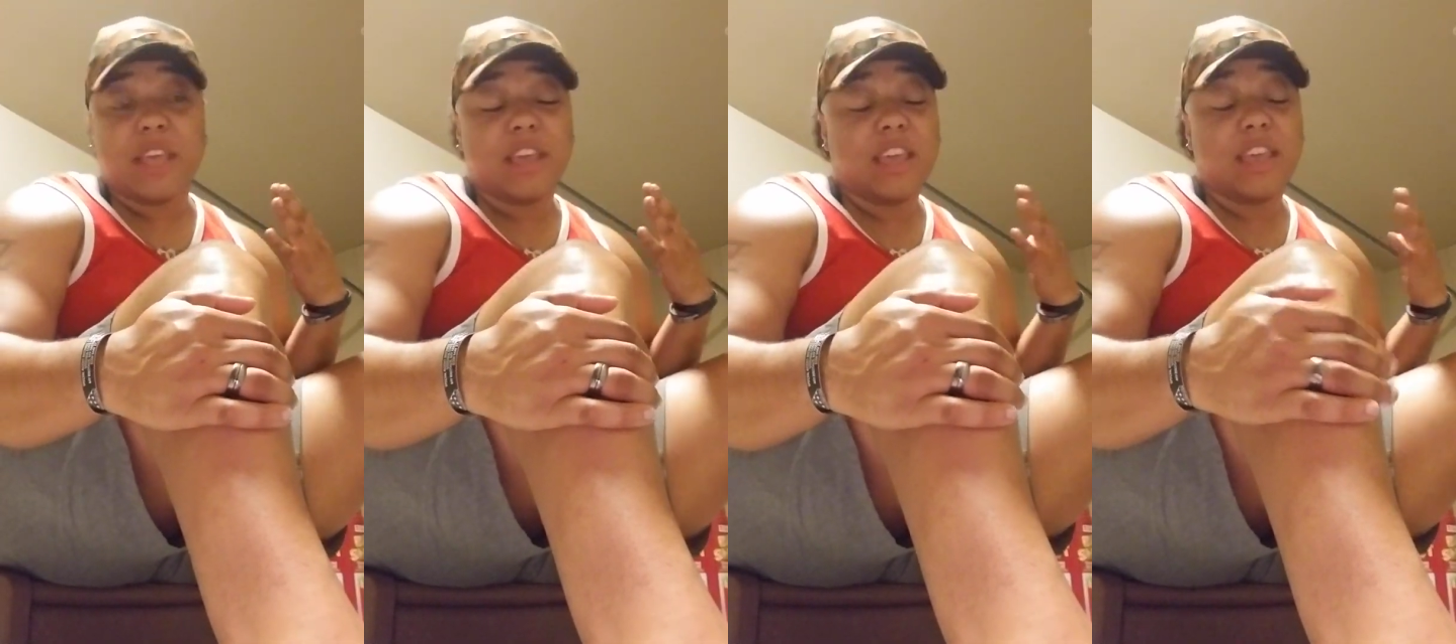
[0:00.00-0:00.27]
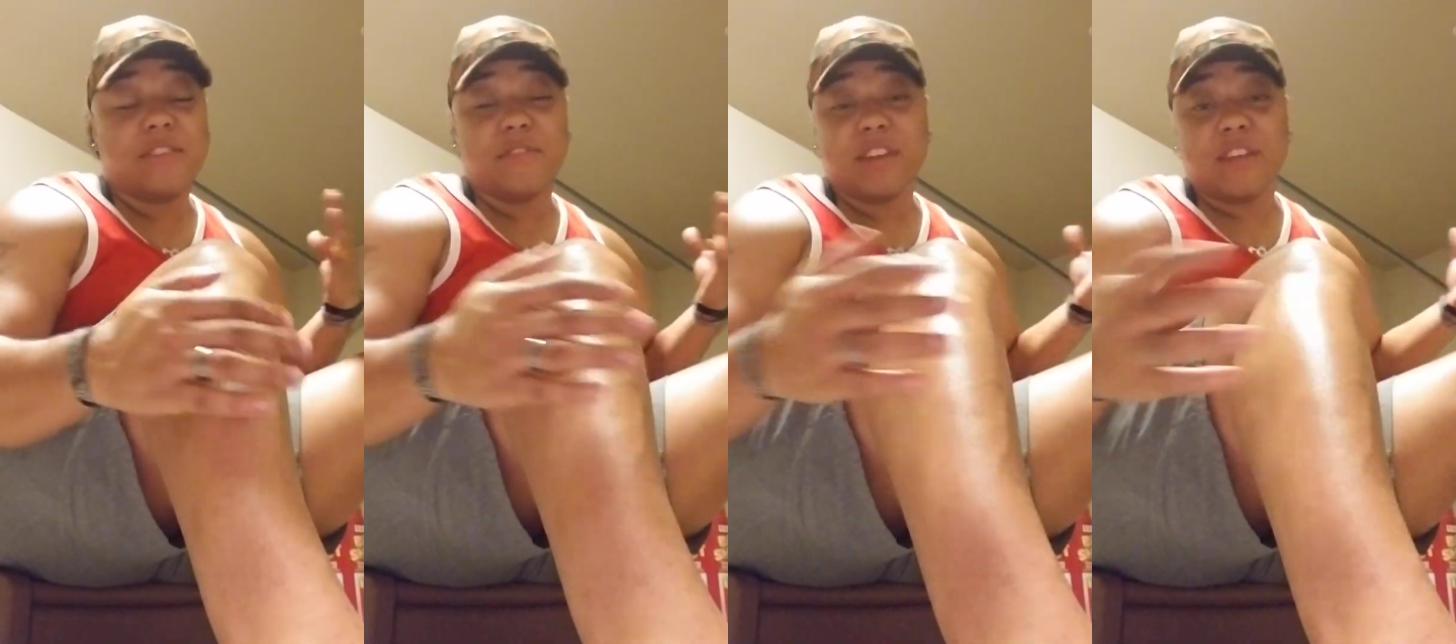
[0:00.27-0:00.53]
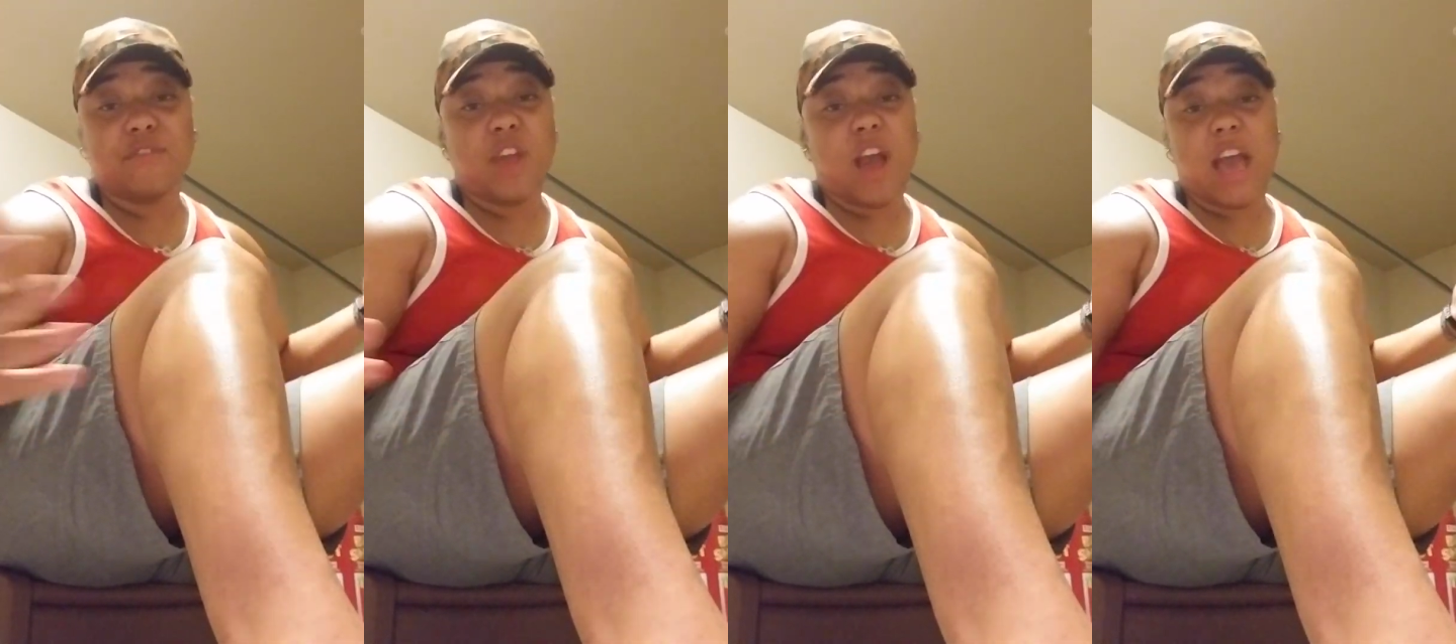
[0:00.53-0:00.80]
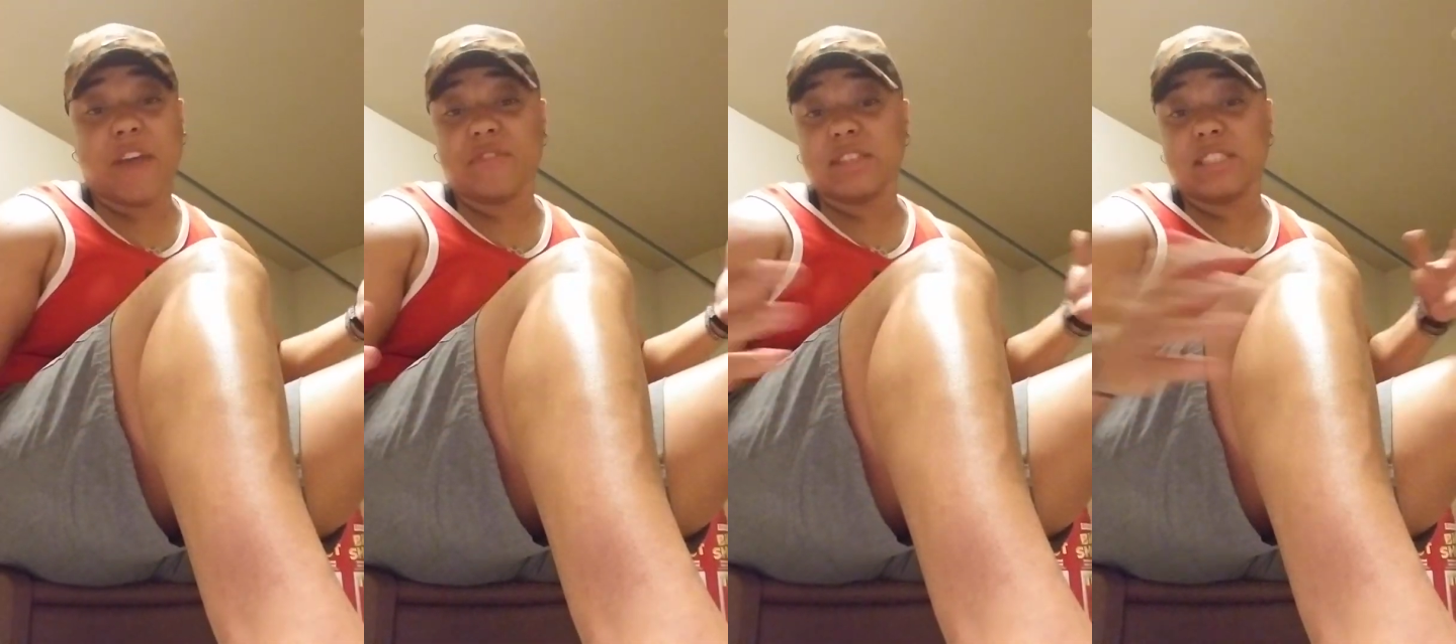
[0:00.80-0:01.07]
Even if y'all
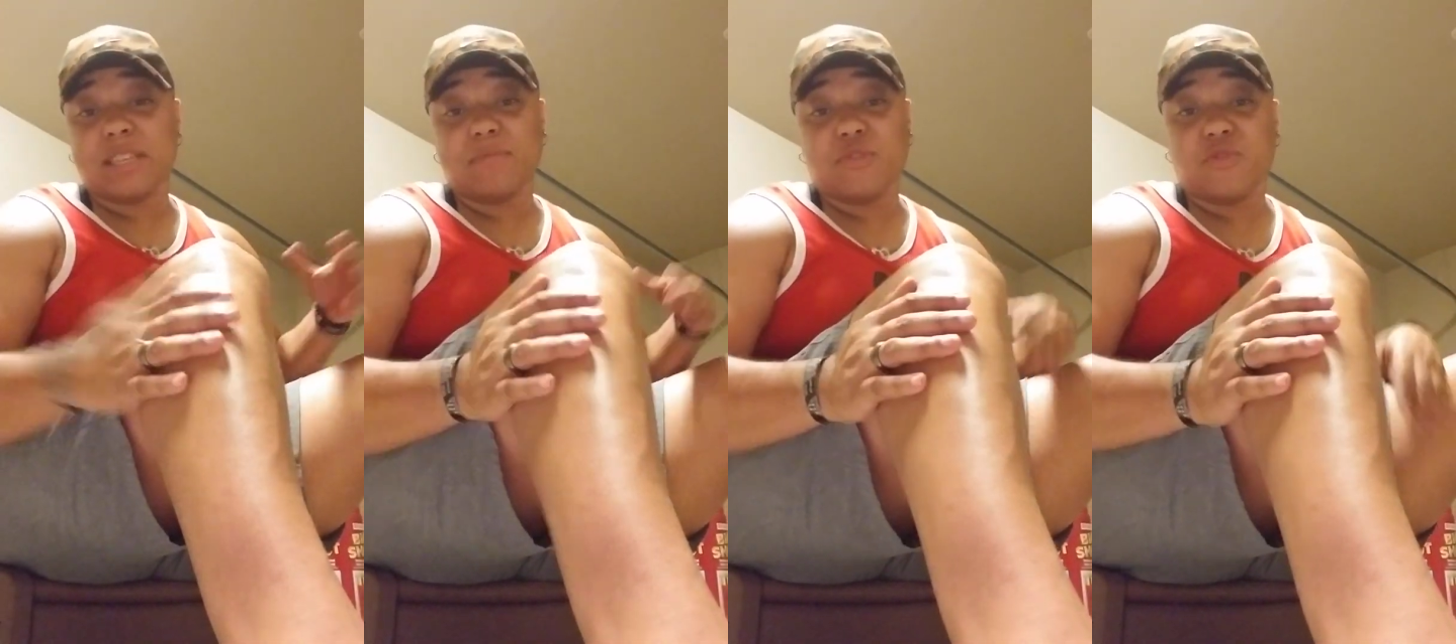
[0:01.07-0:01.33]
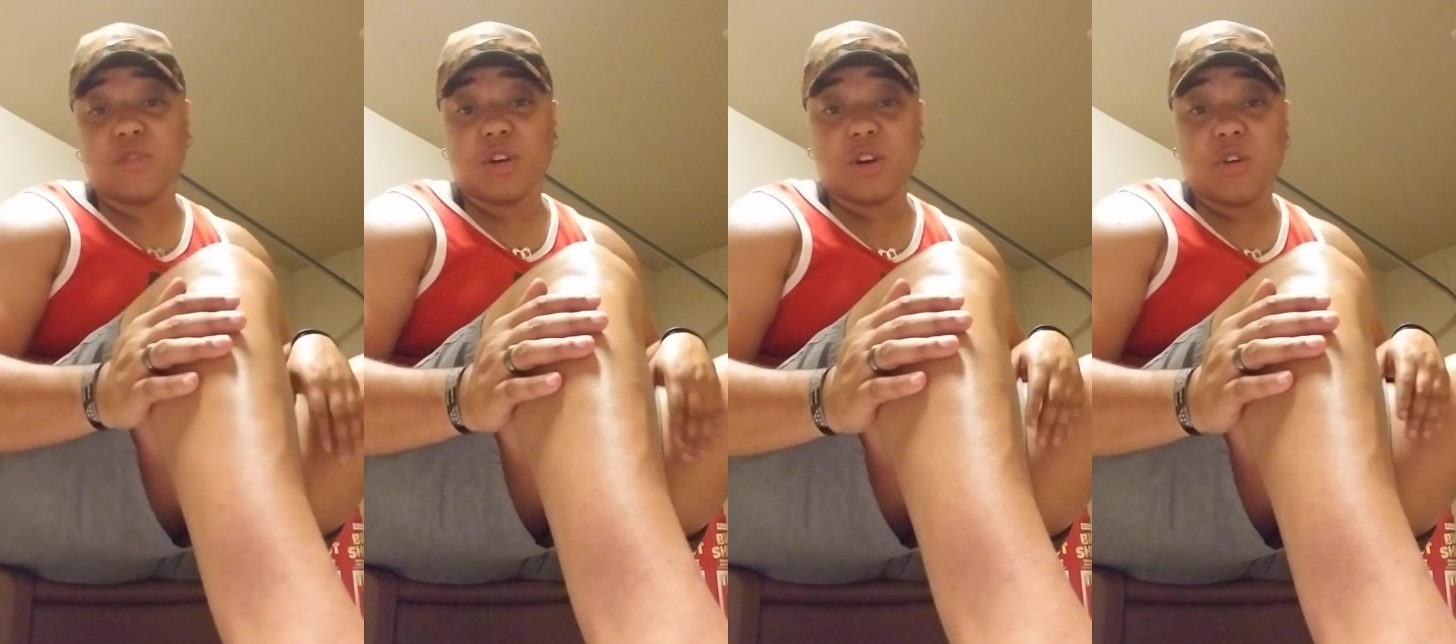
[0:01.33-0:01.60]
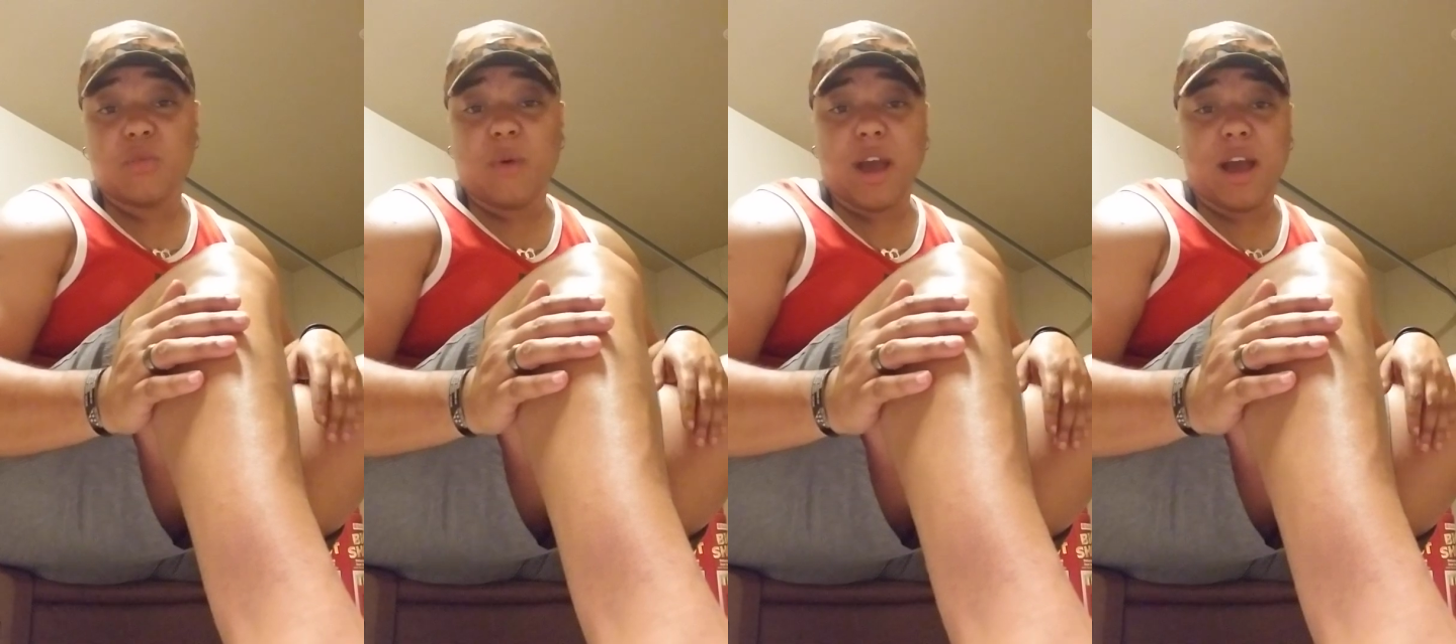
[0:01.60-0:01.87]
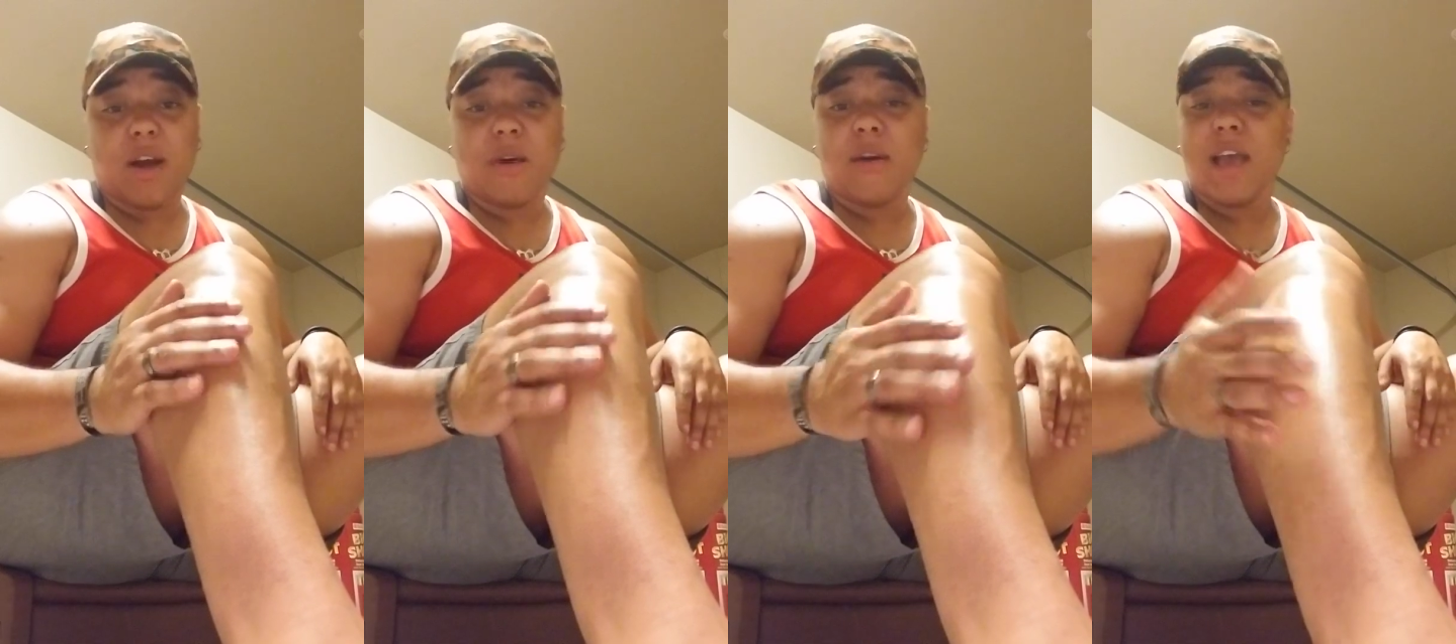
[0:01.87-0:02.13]
haven't seen me for a good
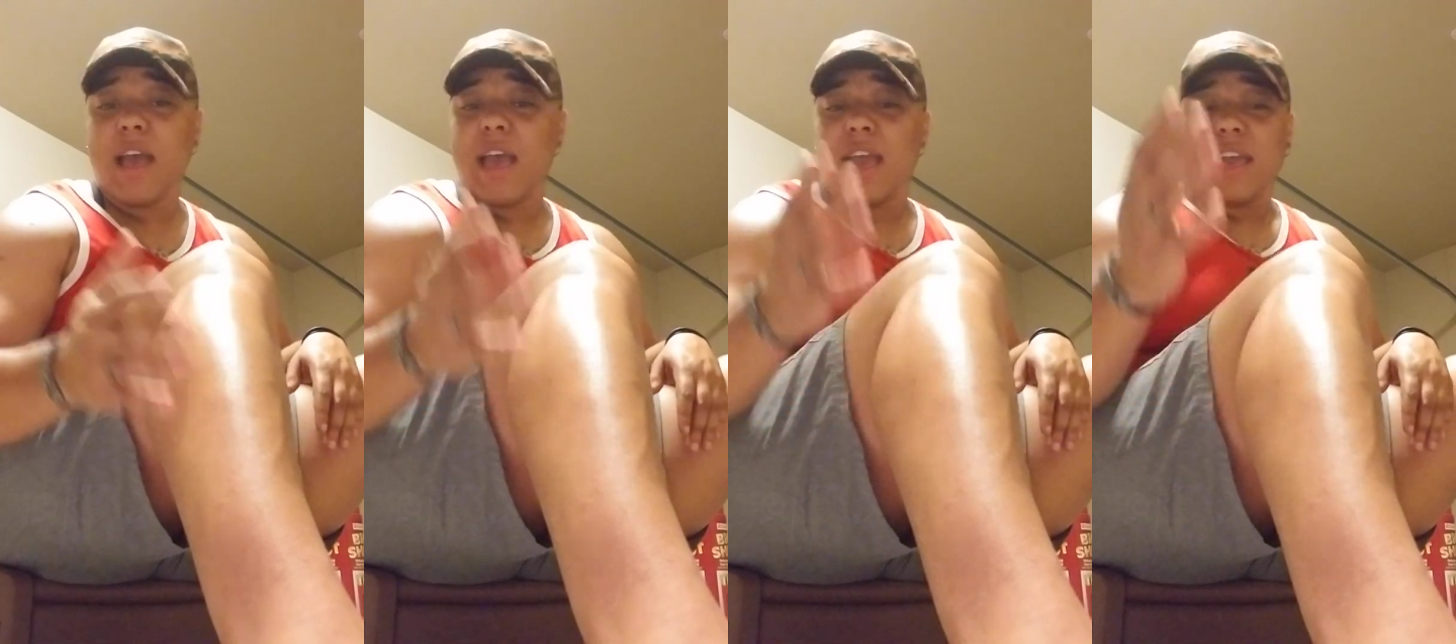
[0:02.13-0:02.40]
while,